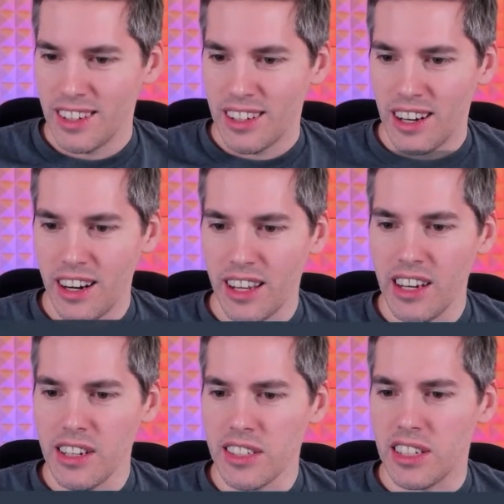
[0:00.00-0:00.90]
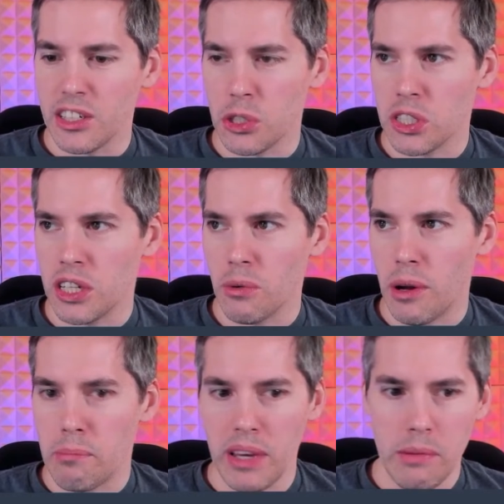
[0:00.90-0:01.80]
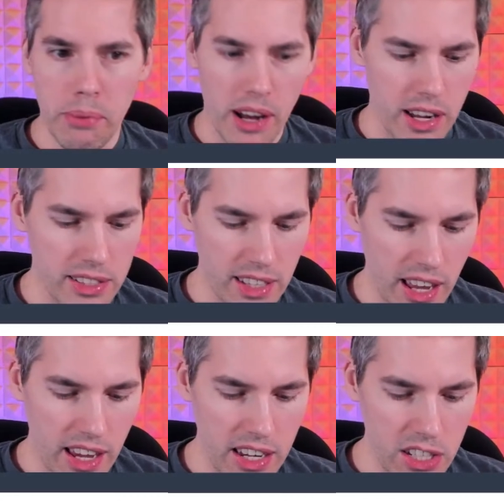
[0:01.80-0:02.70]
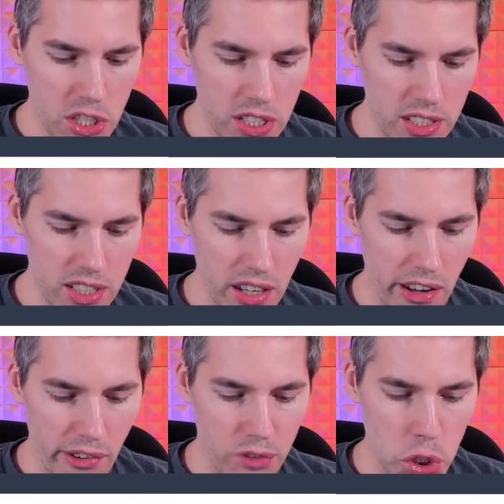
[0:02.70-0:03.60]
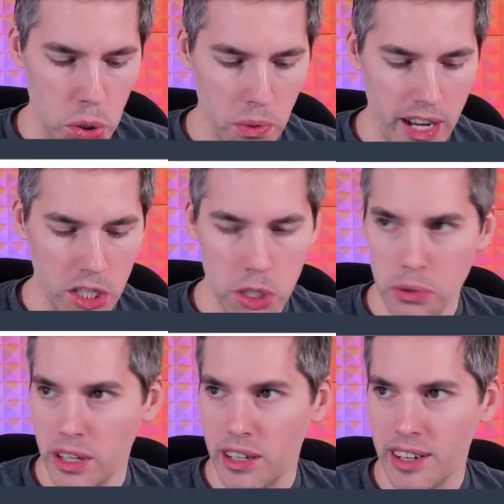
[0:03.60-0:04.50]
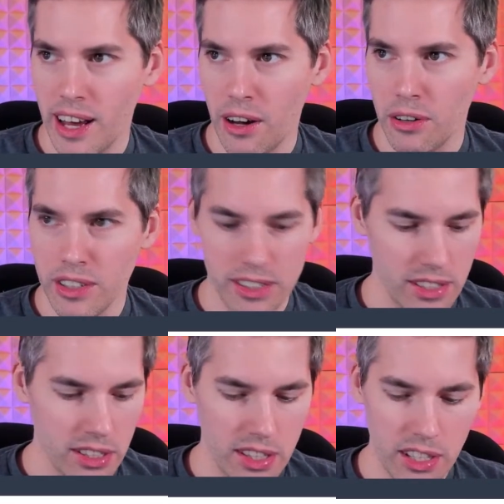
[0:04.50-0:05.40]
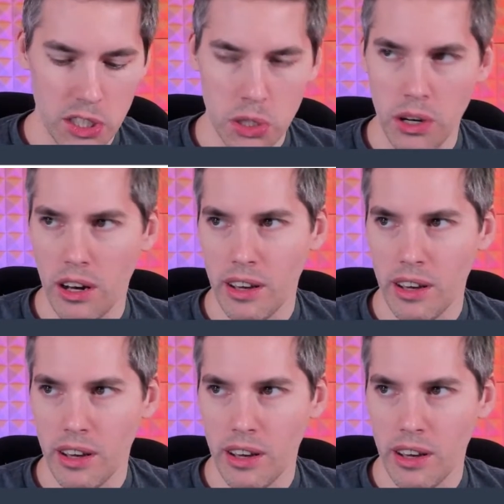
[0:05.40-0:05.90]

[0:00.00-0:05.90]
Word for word: All right, here's an interesting one. Beanpot's Agent of Treachery. Now, is this thing strong?